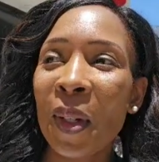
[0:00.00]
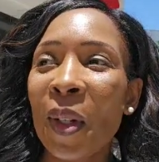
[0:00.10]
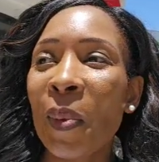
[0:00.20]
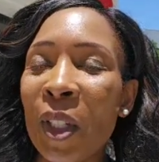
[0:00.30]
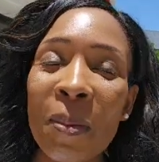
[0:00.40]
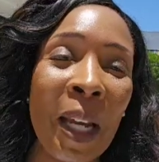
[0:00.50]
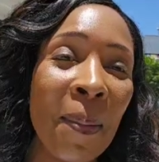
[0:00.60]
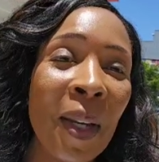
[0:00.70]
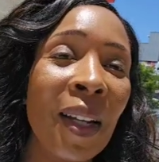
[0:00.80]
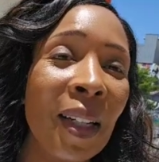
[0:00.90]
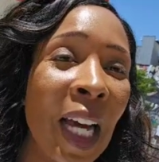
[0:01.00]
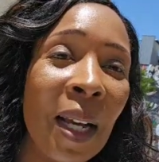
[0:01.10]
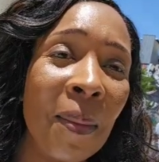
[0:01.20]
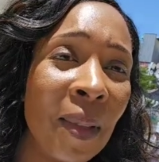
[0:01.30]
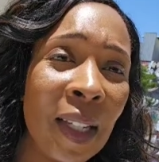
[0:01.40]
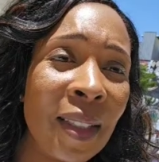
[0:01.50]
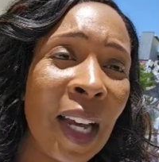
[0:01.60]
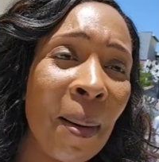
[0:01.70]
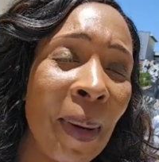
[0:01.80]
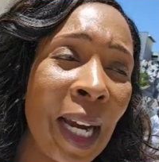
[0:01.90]
which maybe that's not
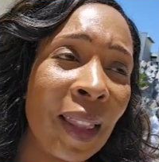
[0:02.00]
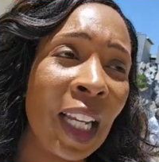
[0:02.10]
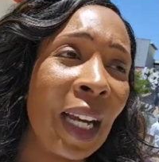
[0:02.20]
a bad thing